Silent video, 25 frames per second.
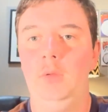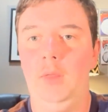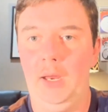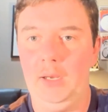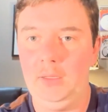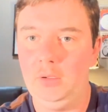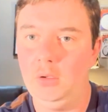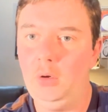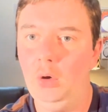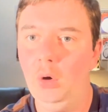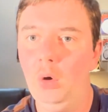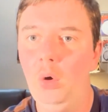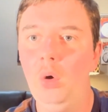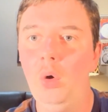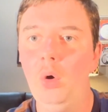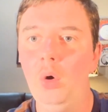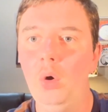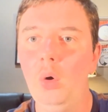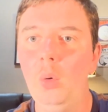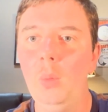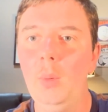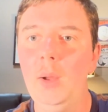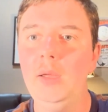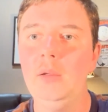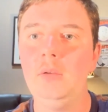you're
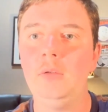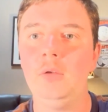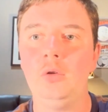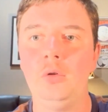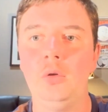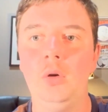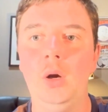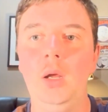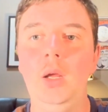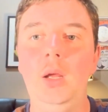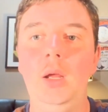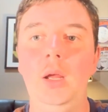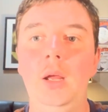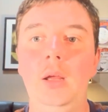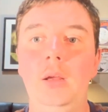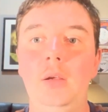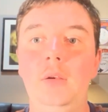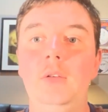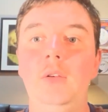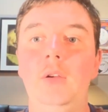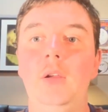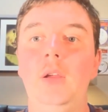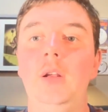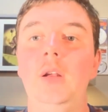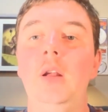always
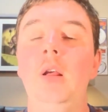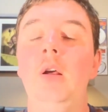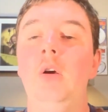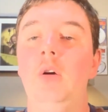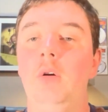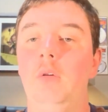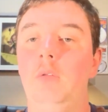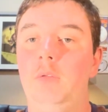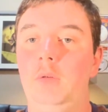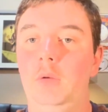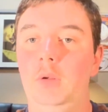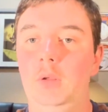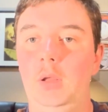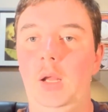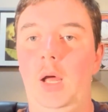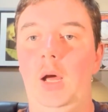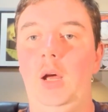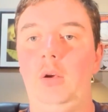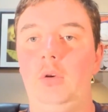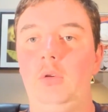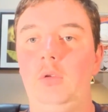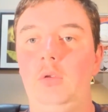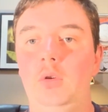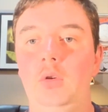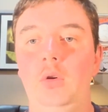eating for
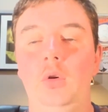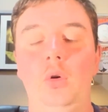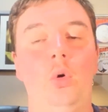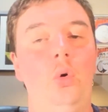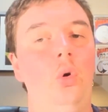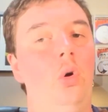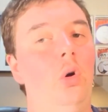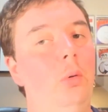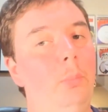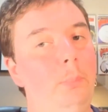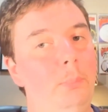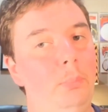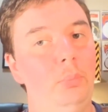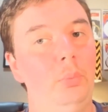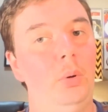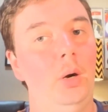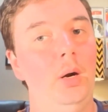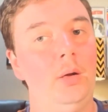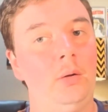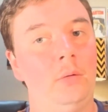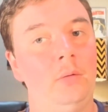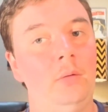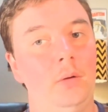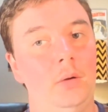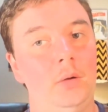lunch or
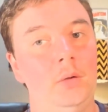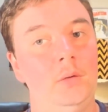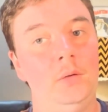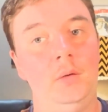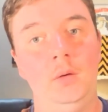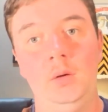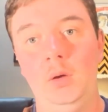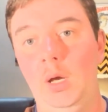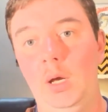breakfast.